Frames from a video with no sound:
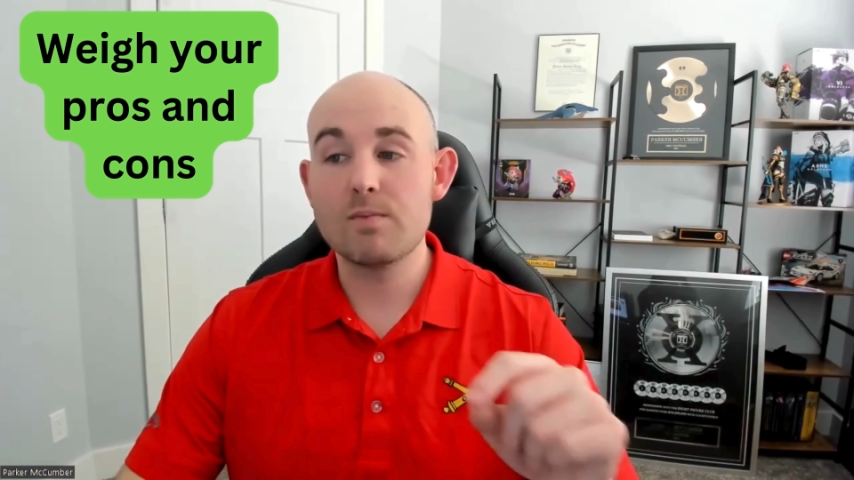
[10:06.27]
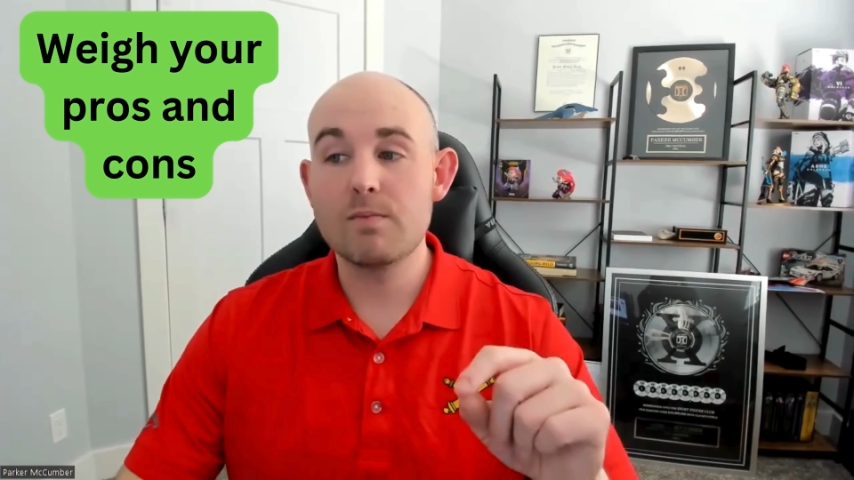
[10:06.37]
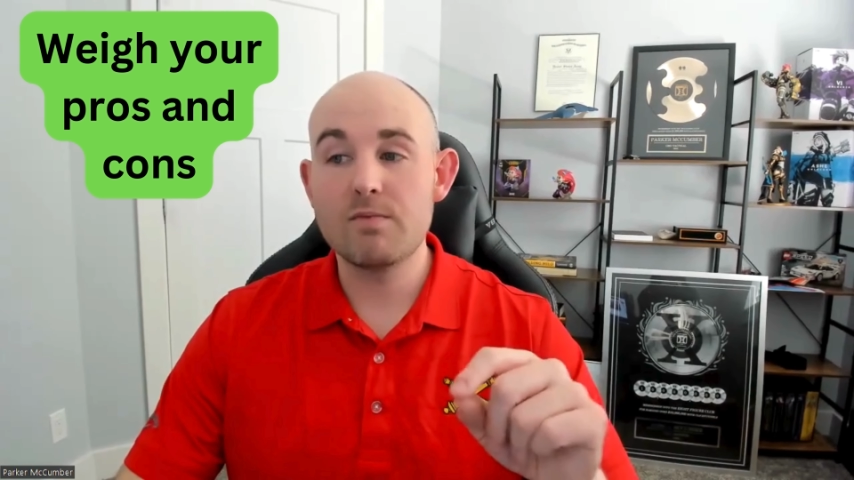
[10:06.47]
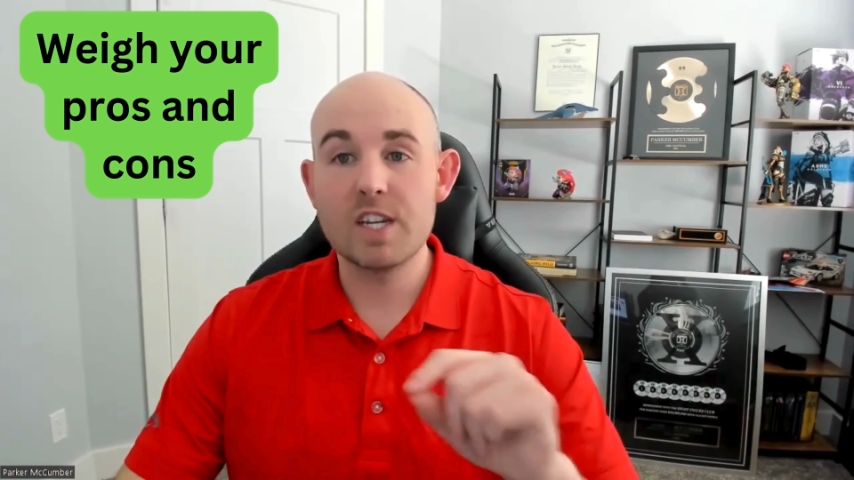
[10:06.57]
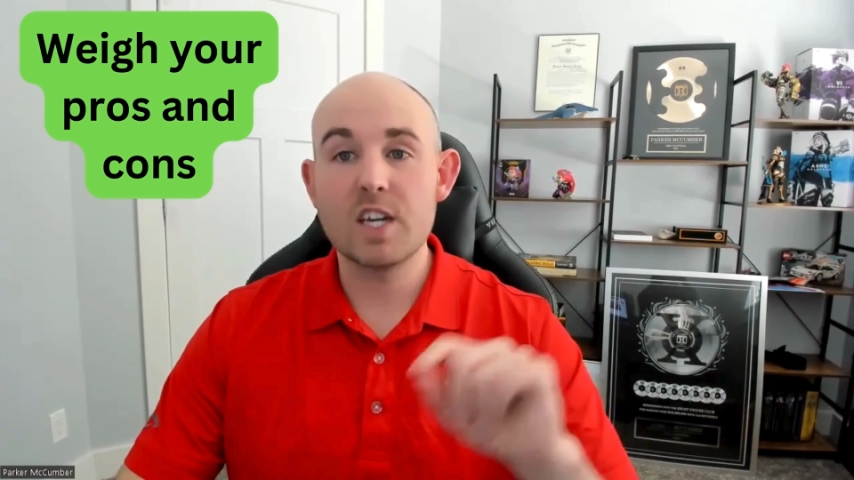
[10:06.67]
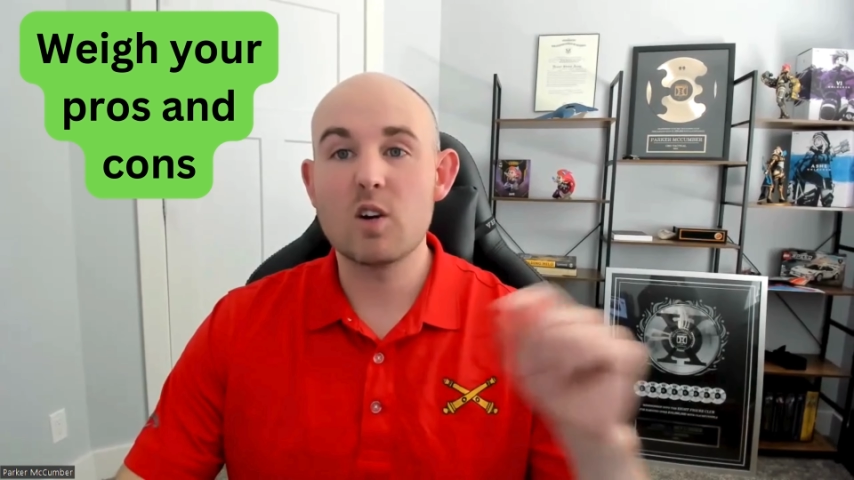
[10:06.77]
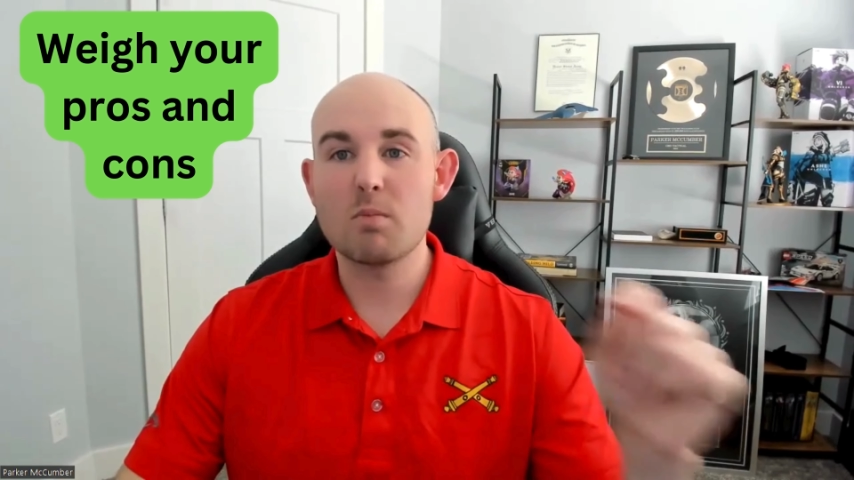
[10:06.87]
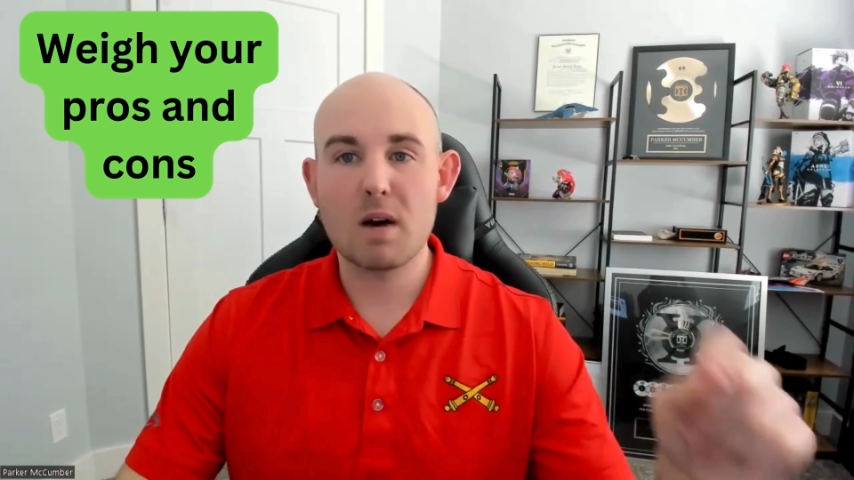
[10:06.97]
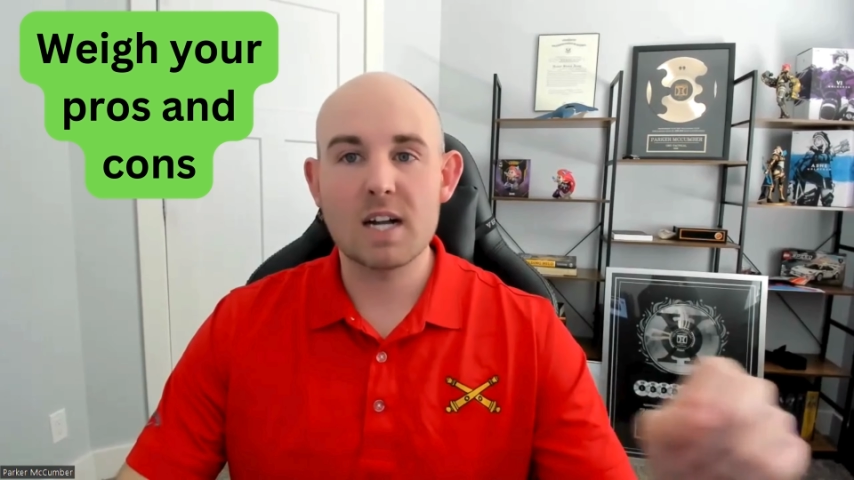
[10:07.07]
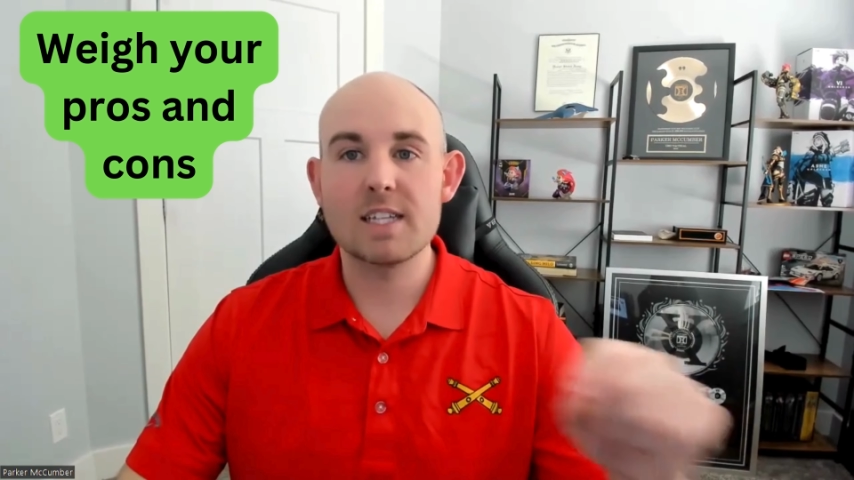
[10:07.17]
video and
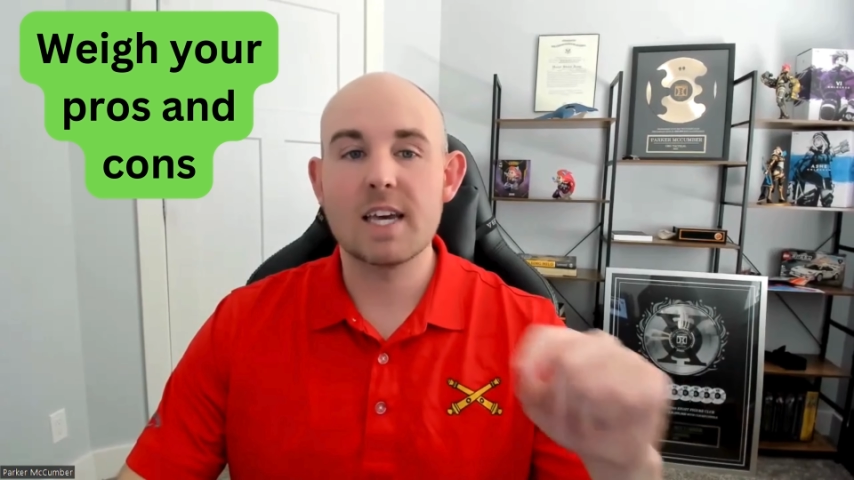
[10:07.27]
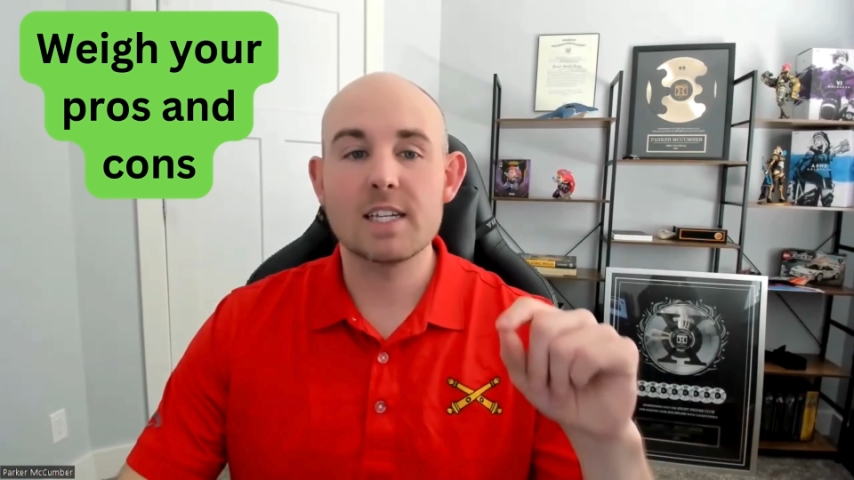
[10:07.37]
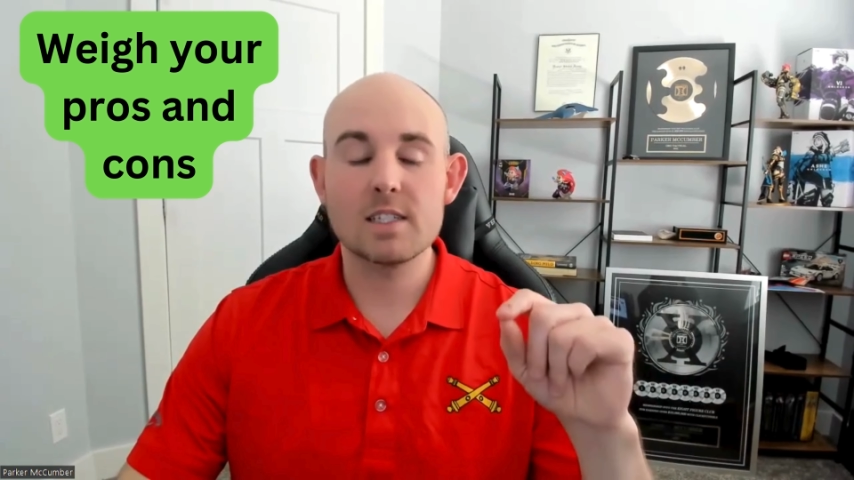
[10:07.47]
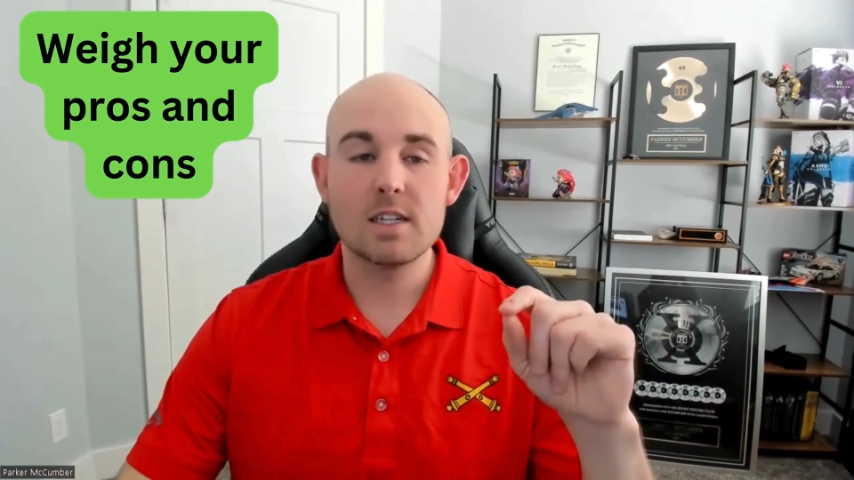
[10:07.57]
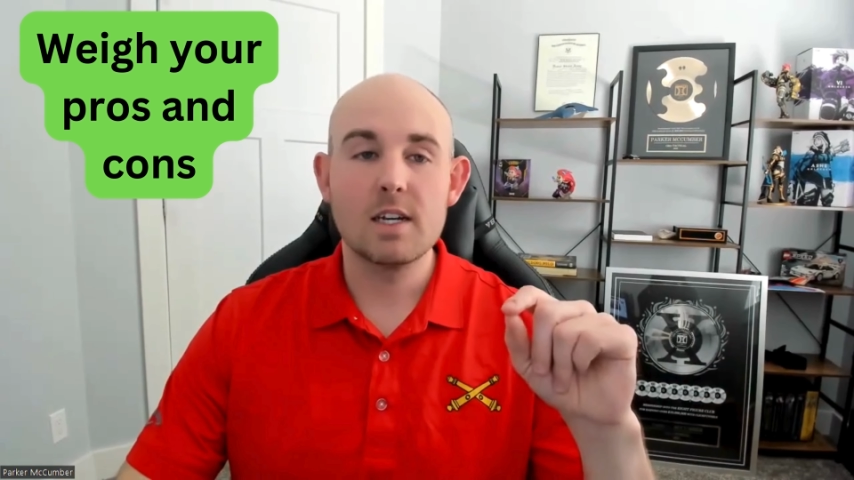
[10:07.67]
podcast.